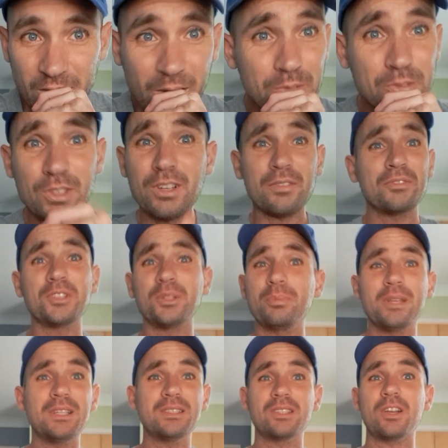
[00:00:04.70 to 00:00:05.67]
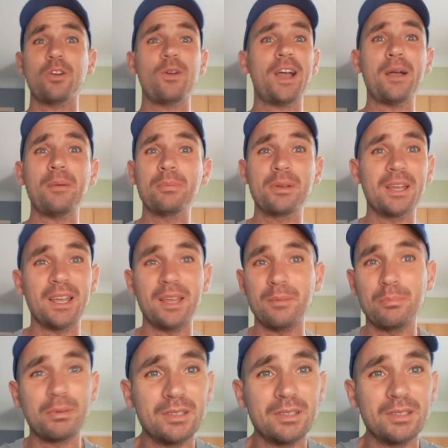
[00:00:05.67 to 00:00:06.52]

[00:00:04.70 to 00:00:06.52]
I'd love to be so happy,